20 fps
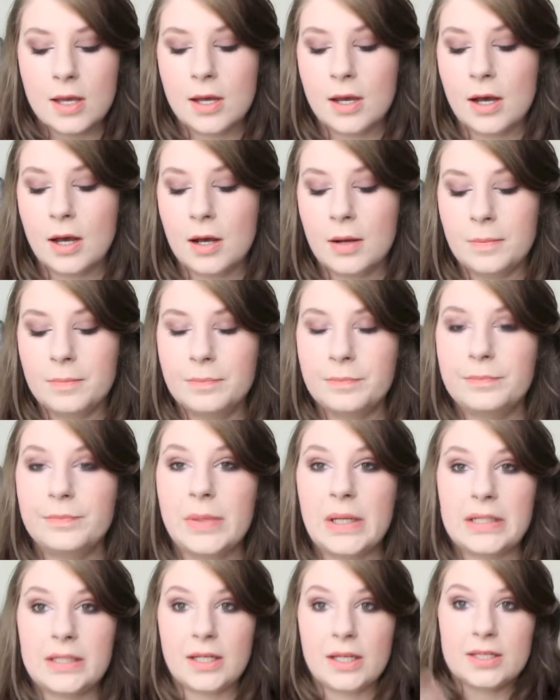
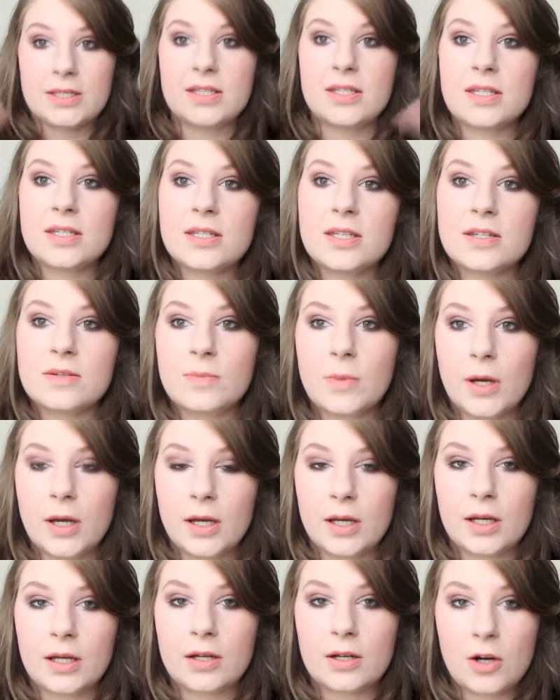But yes, this is
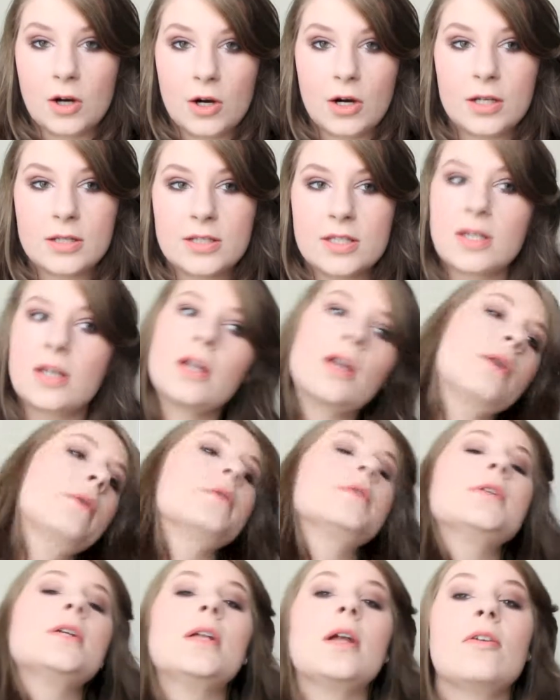my current skincare
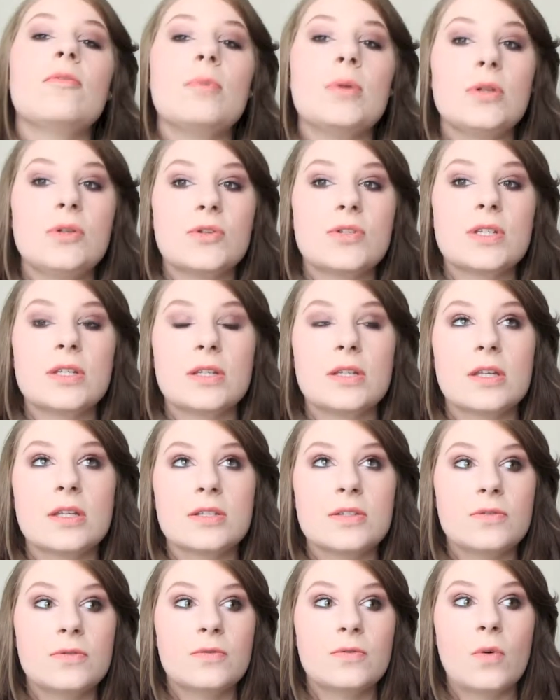routine. I've been using
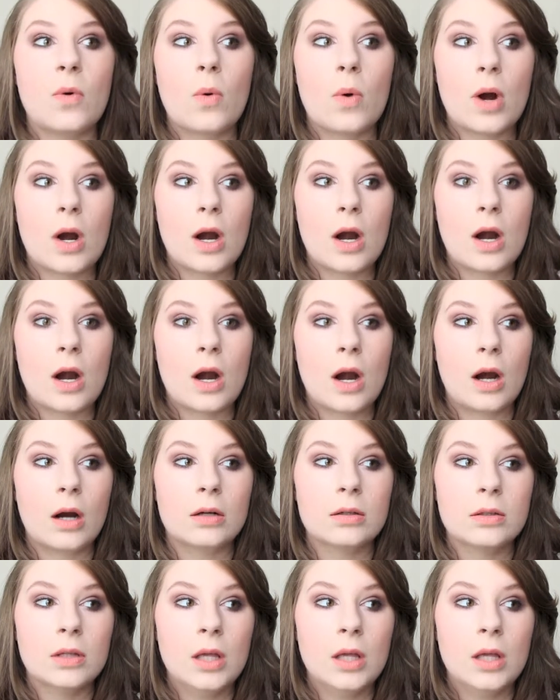this for,